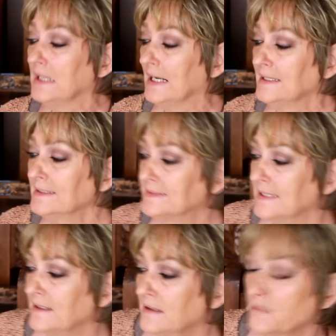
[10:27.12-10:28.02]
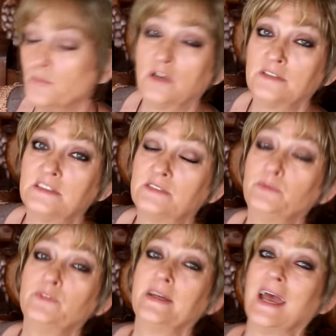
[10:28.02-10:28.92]
On the 10th, Mars is
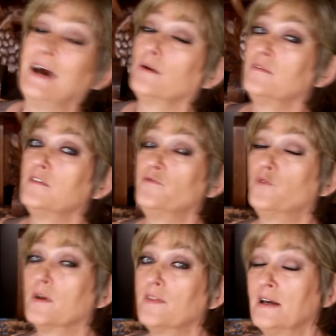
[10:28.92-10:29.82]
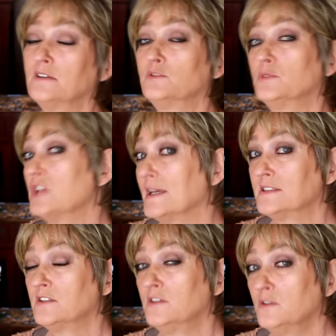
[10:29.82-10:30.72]
moving out of the fourth house, which
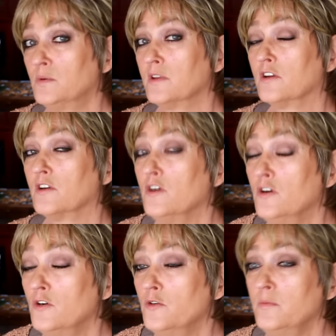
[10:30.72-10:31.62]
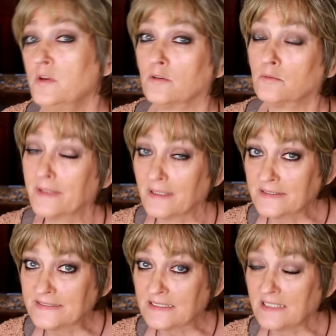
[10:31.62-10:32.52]
has to do with your home, your real
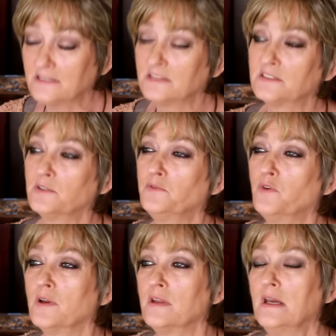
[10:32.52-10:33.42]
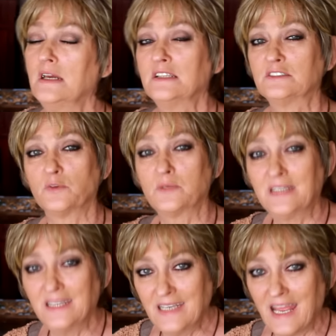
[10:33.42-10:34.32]
estate, and so forth. So
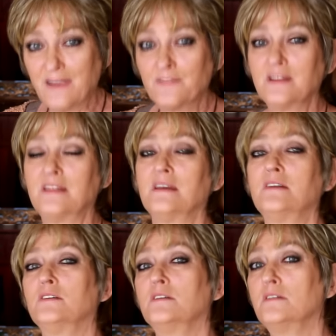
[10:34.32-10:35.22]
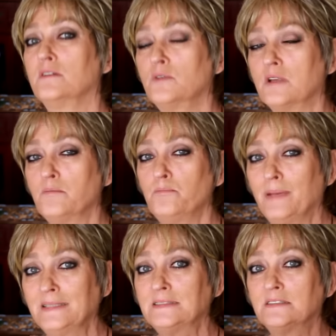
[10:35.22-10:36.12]
get everything concluded
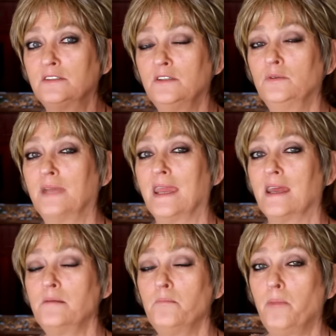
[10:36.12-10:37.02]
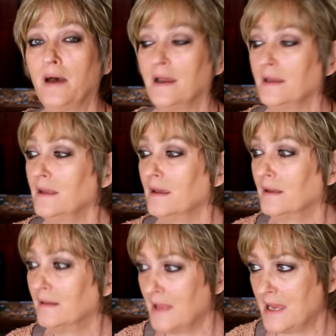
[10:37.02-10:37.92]
best you can by
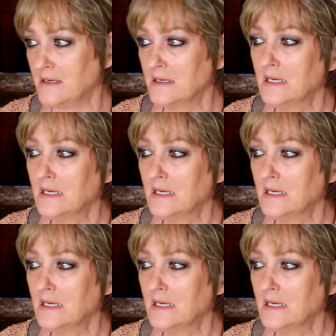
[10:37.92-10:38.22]
then.